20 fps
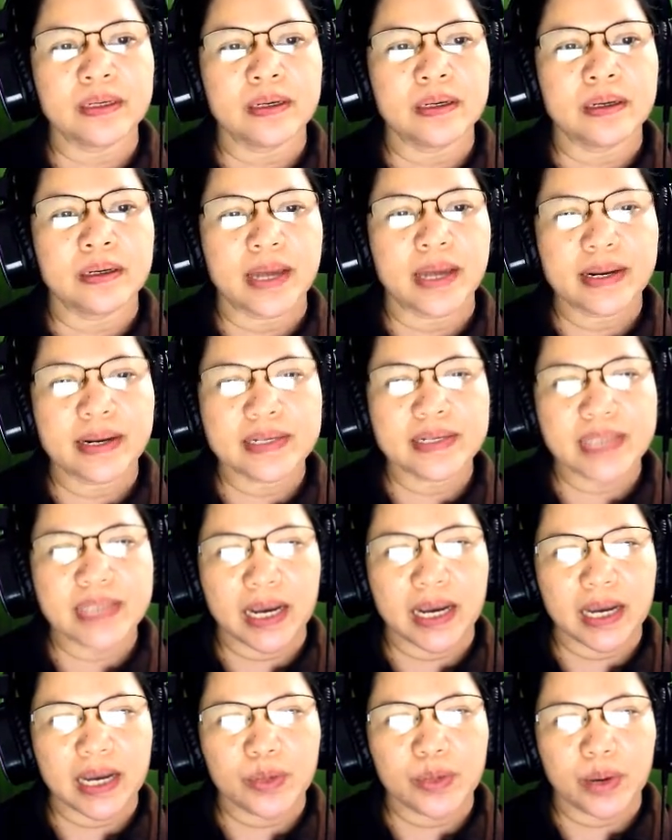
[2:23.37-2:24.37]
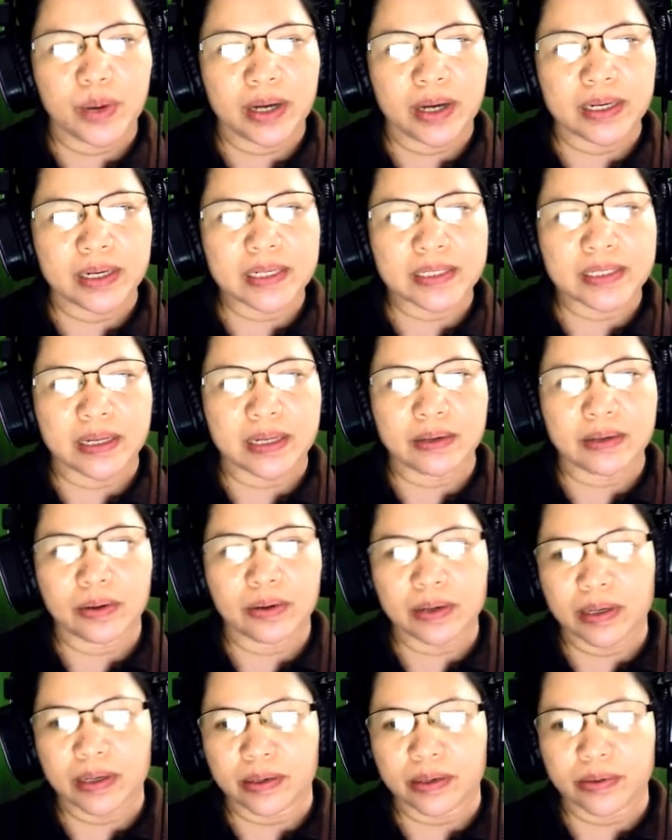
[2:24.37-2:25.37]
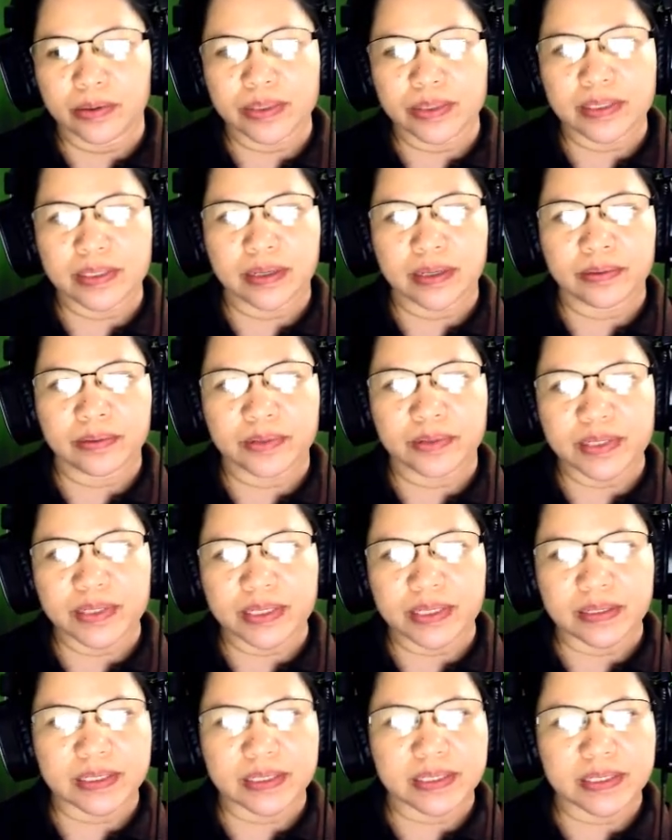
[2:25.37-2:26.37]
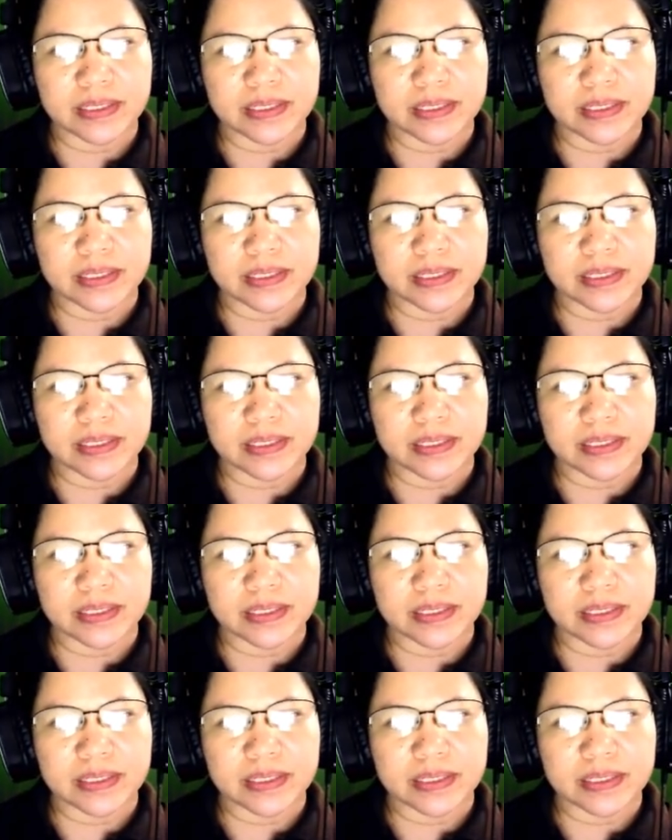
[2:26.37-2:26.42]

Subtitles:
Then the second one is the nucleosynthesis.